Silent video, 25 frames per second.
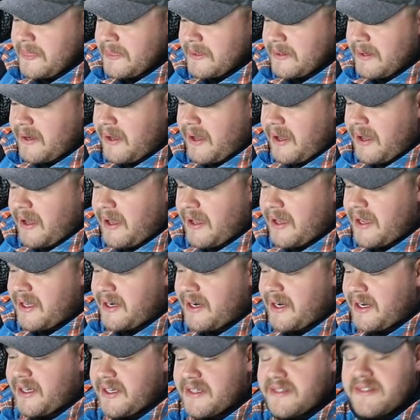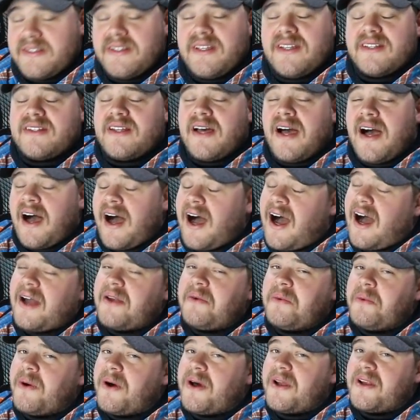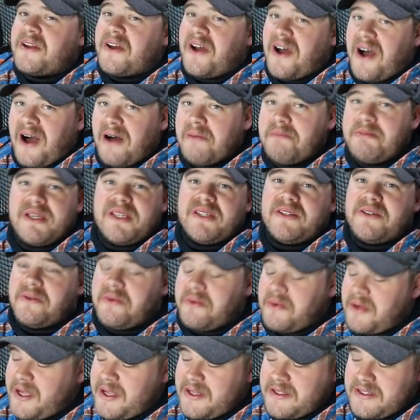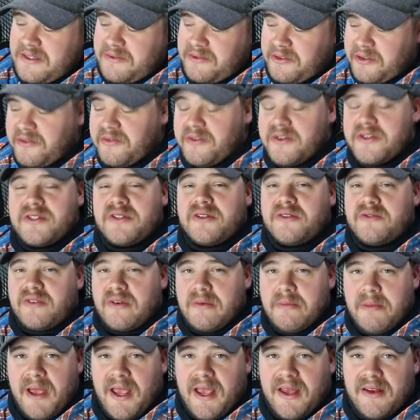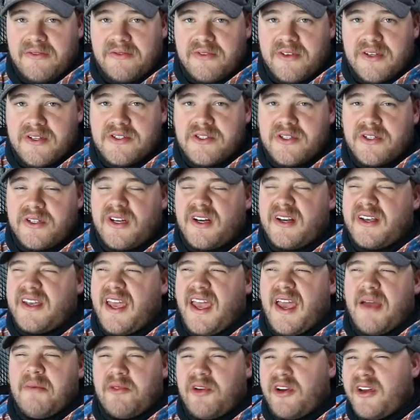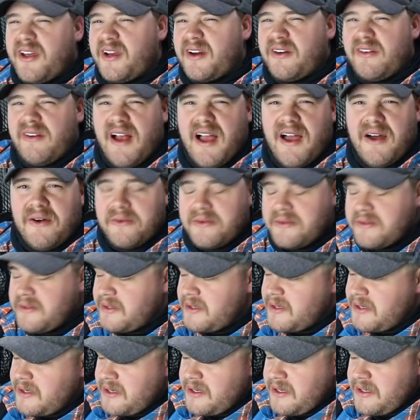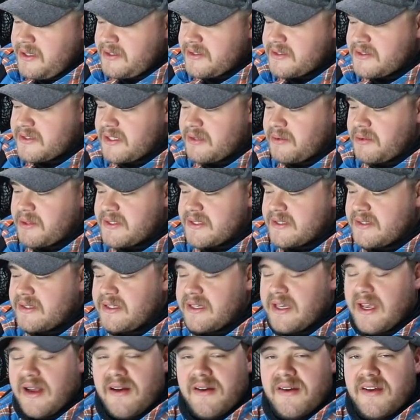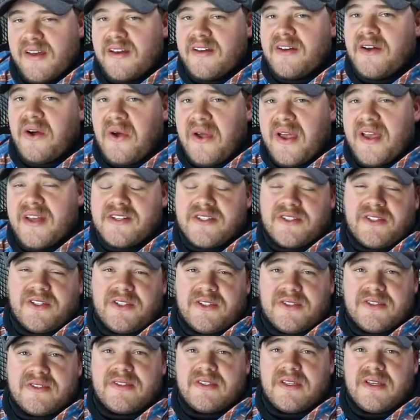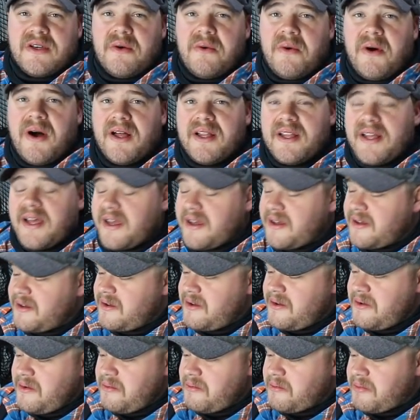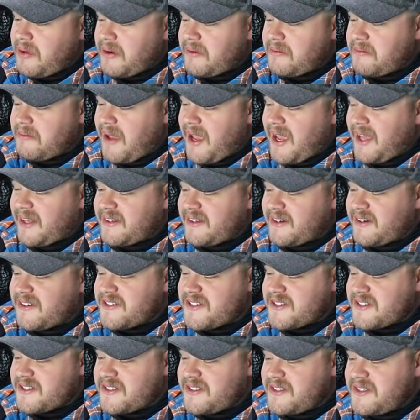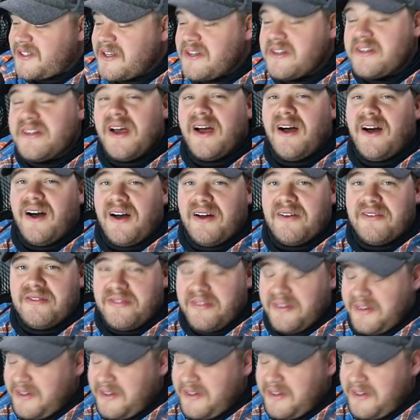And I guess you get the odd one up in the weeds if you're fishing for panfish or you're cameraing around to see what's in the area. Occasionally you'll see a walleye, but man, they're just tough.